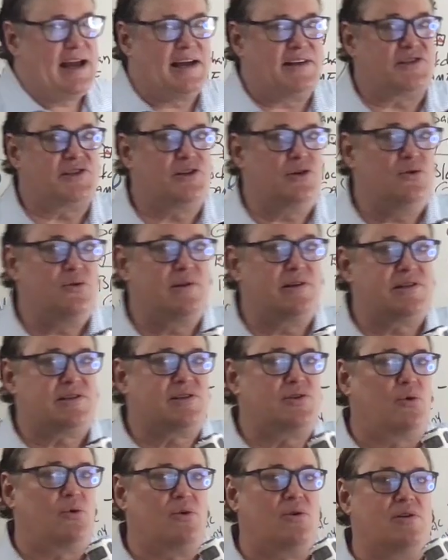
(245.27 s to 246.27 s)
as to the
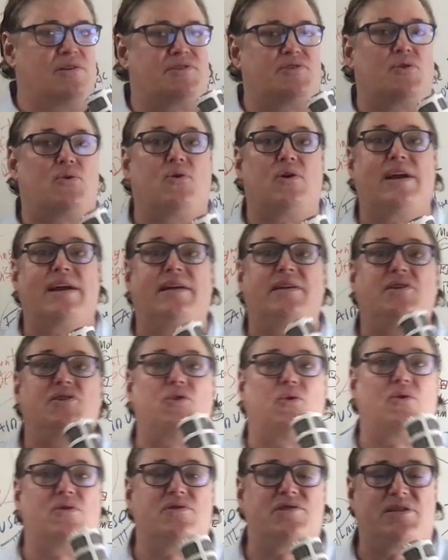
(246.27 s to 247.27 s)
source or
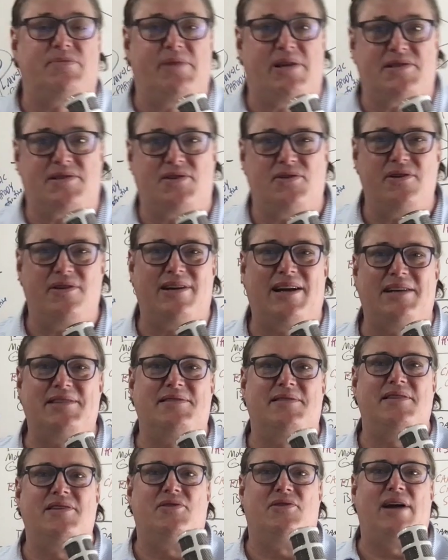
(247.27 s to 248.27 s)
endorsement so you're not
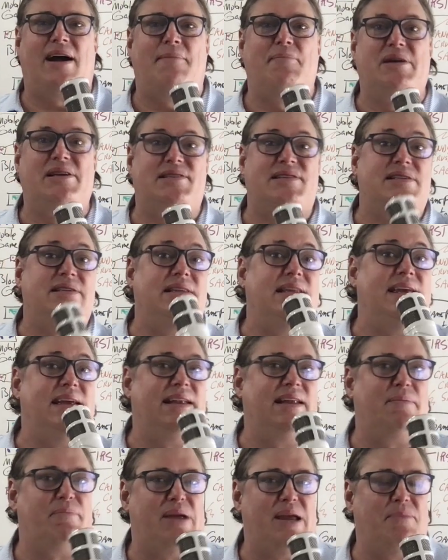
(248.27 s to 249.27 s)
you're not
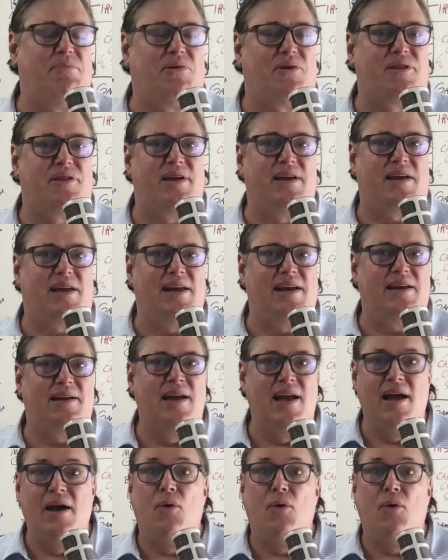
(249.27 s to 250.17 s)
misleading people thinking